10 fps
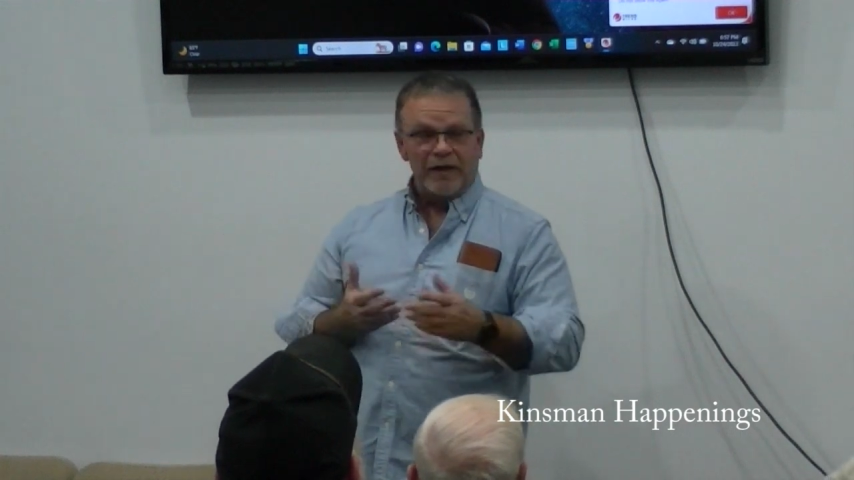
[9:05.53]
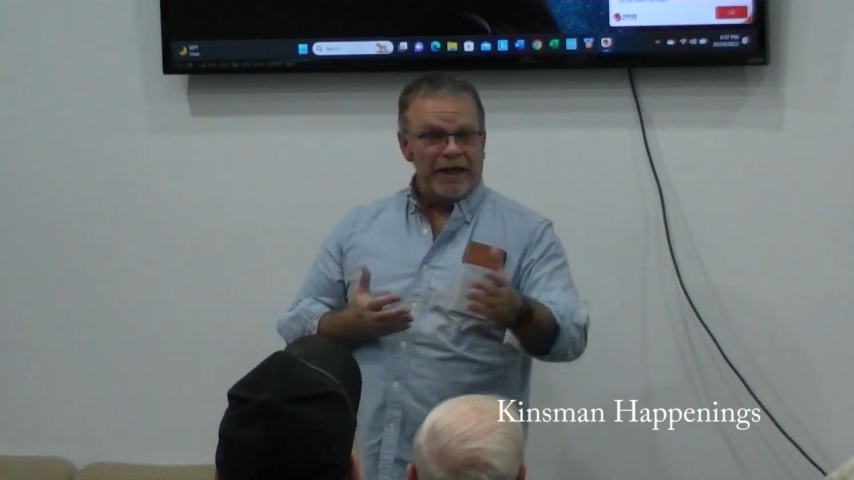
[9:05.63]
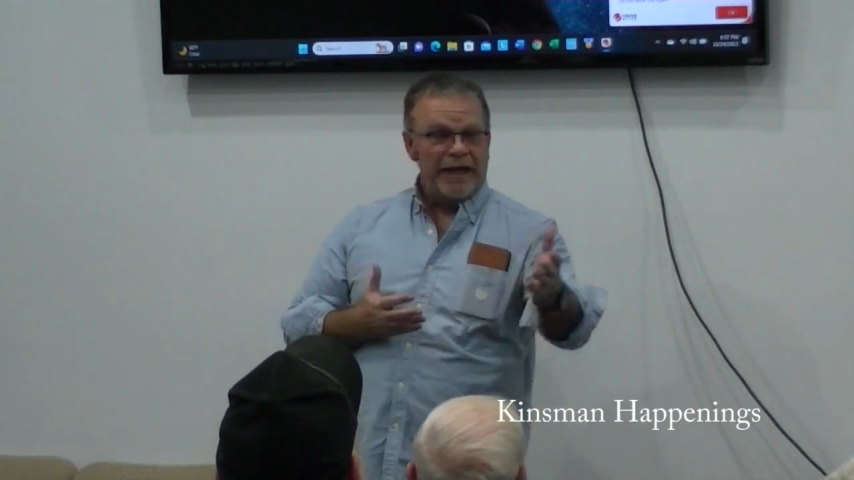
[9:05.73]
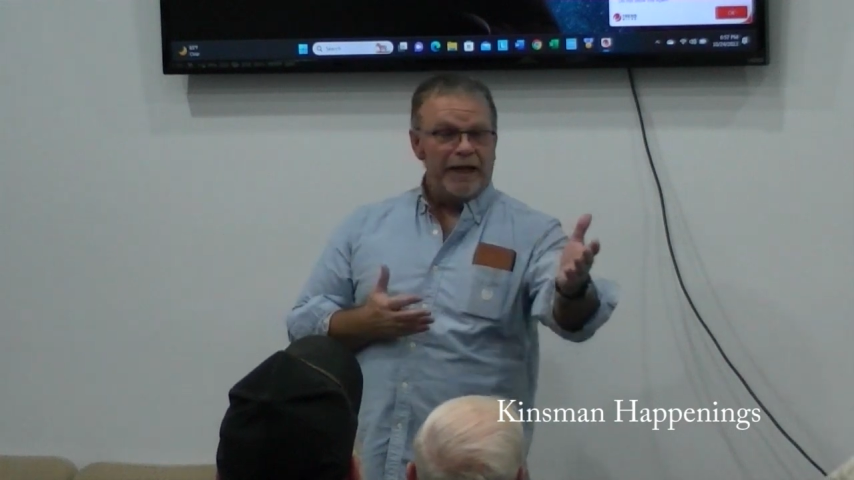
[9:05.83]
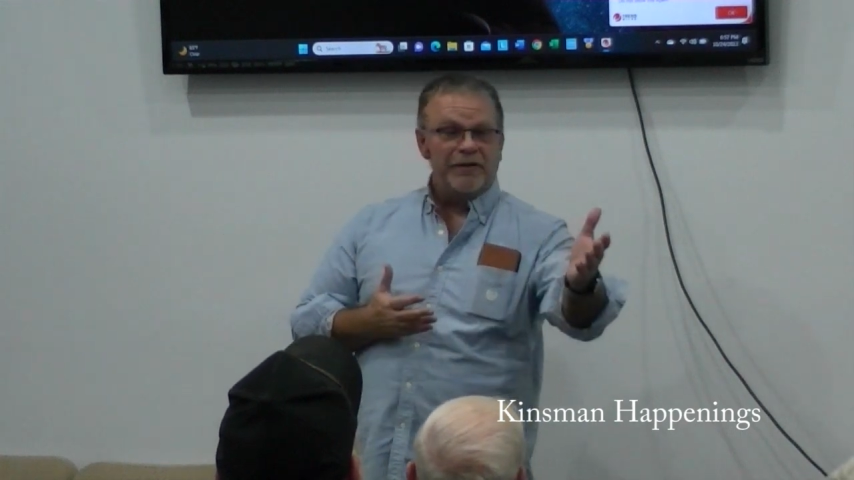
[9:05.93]

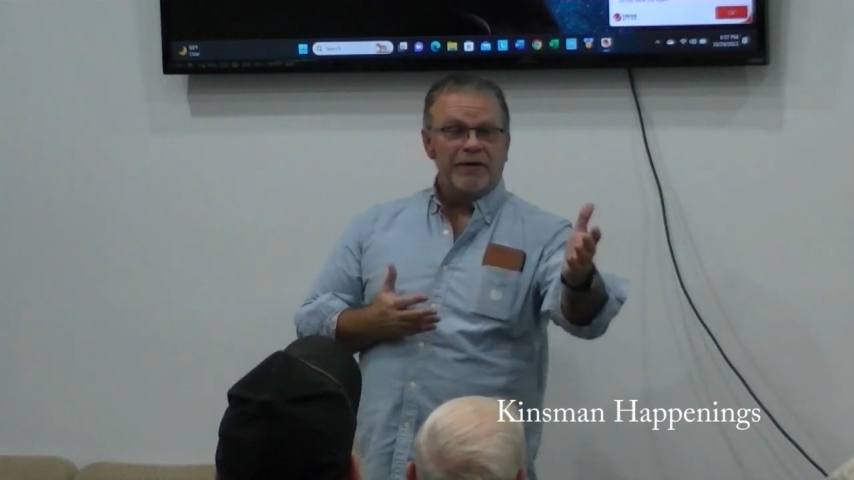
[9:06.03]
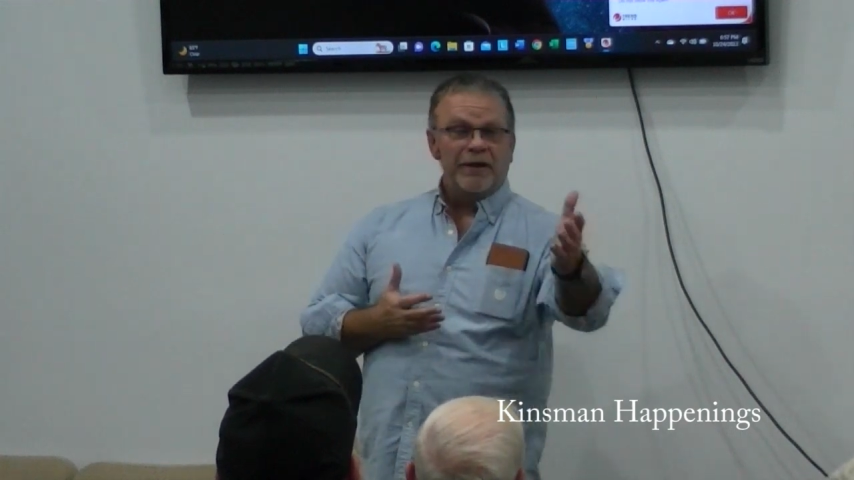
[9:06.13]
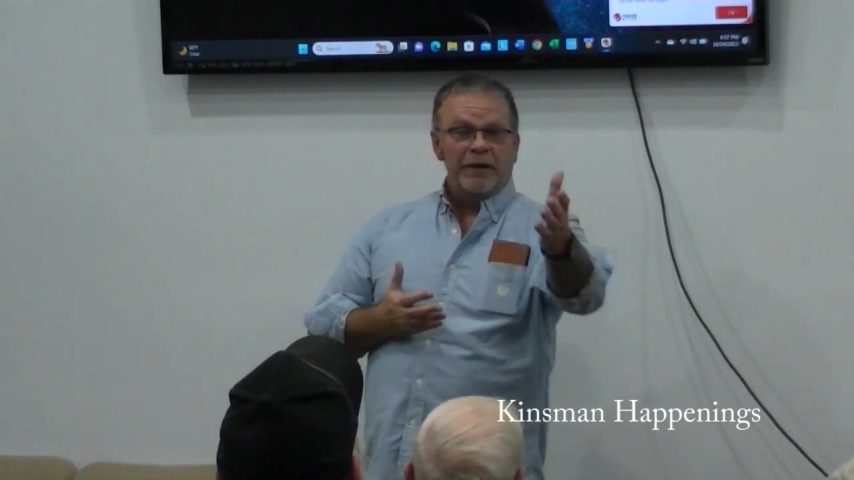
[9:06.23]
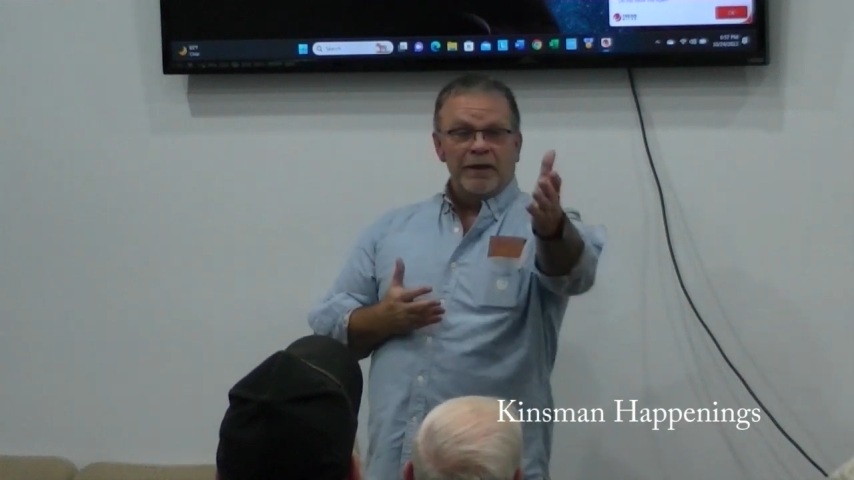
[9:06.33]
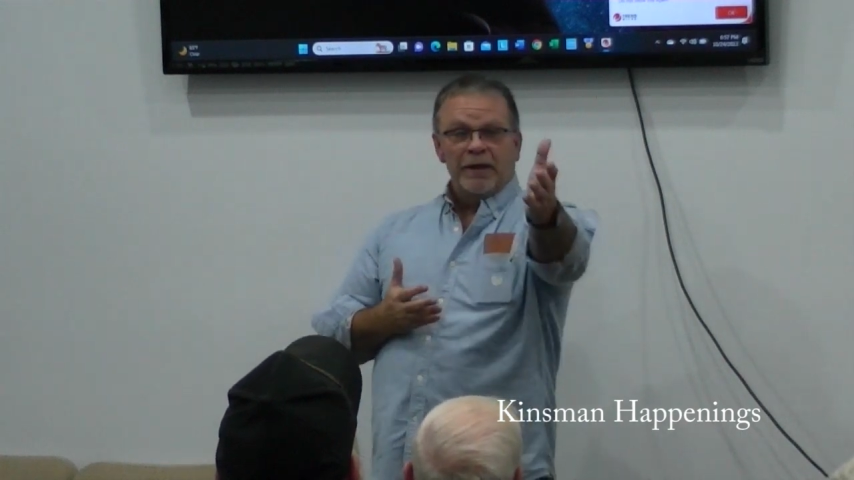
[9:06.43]

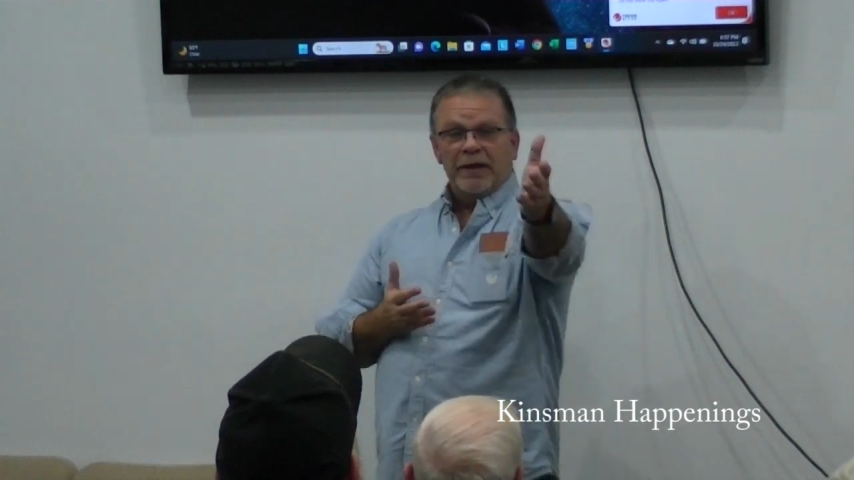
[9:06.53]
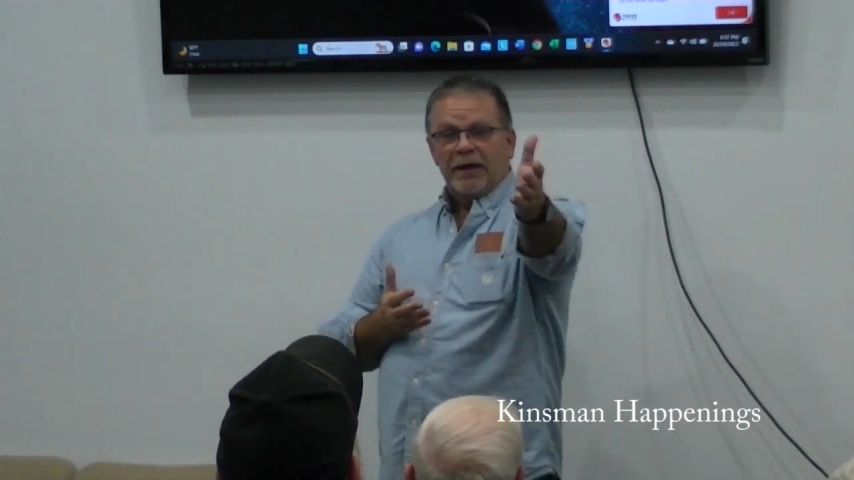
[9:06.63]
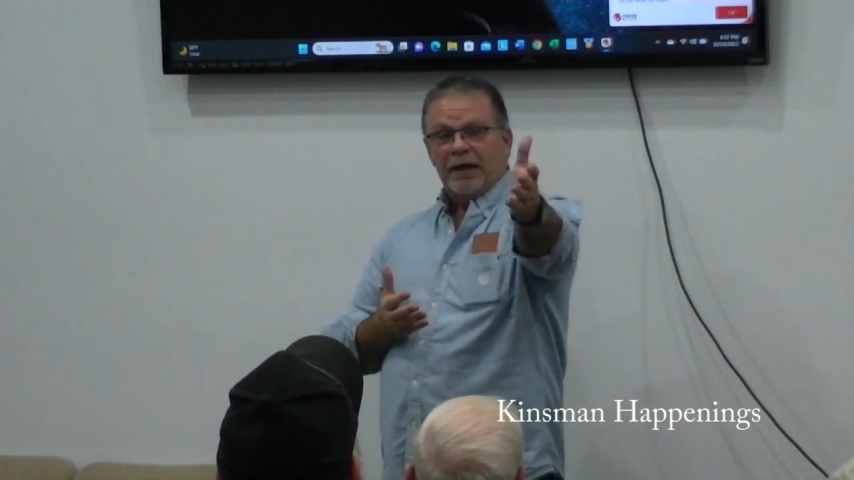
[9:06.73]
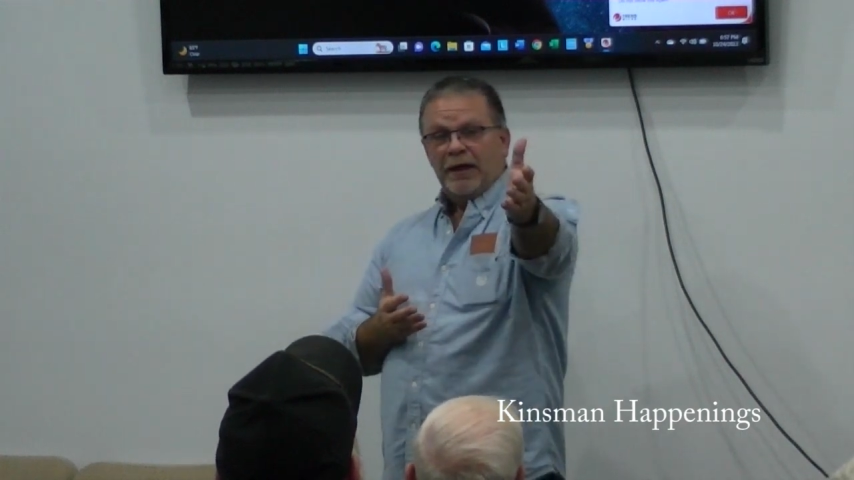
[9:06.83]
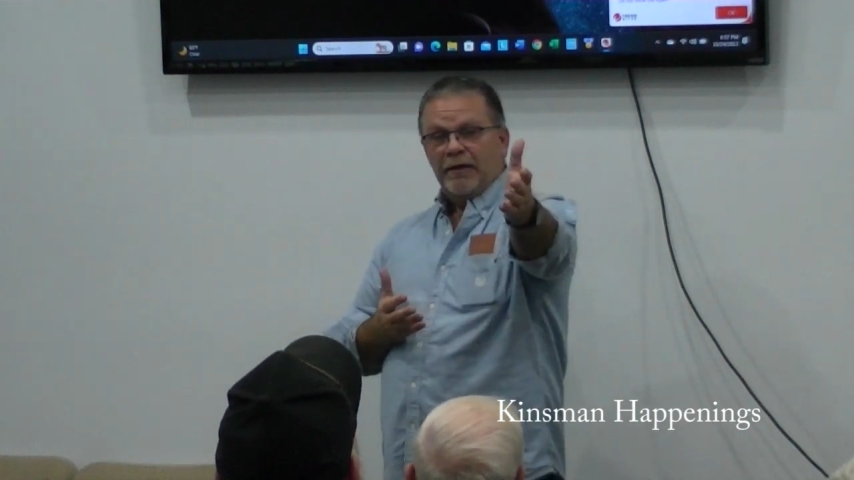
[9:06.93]

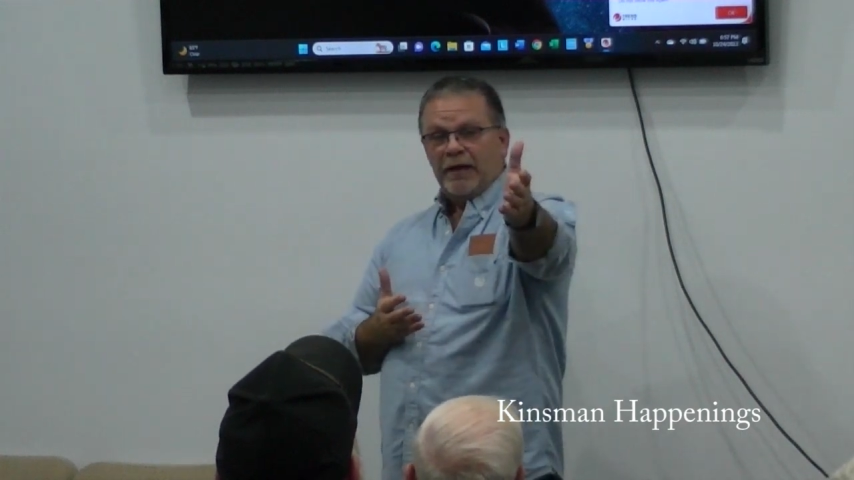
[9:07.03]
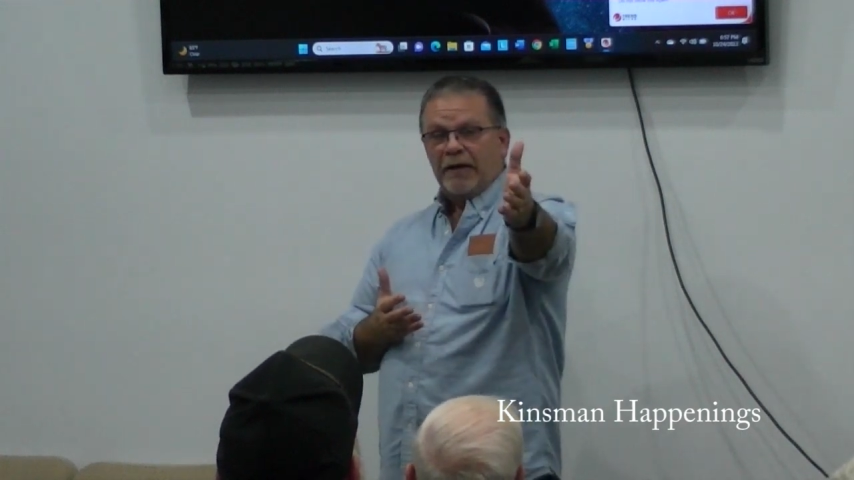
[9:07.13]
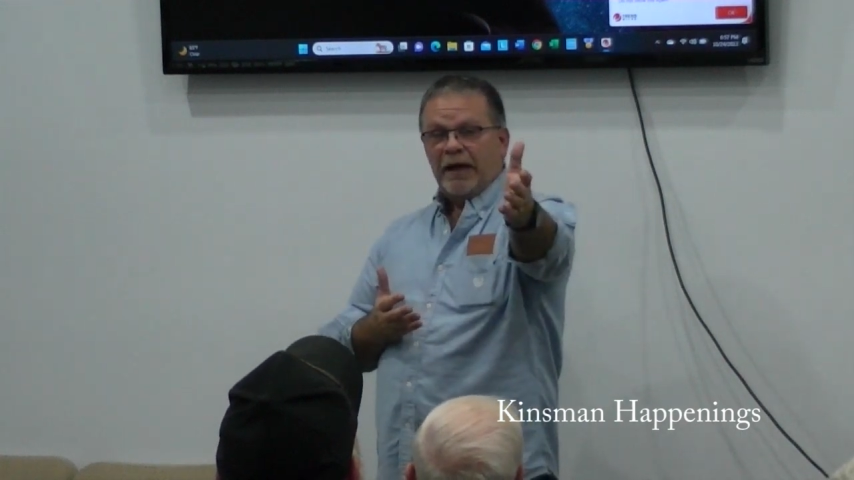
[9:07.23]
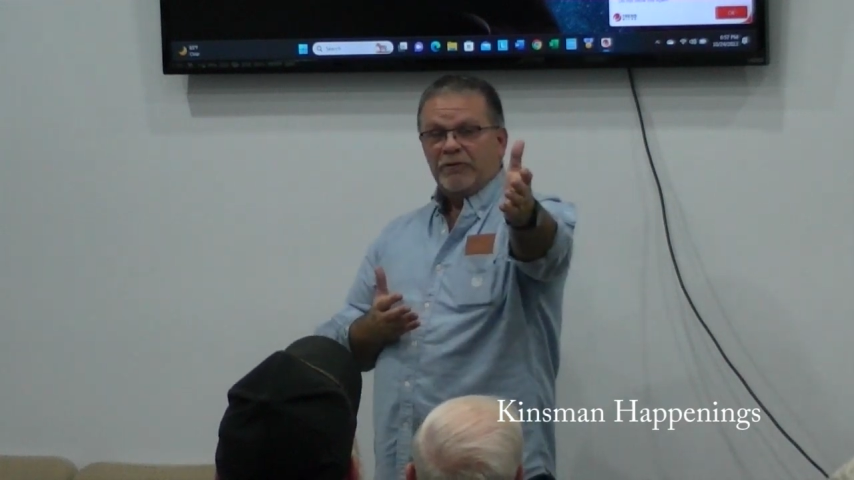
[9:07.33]
I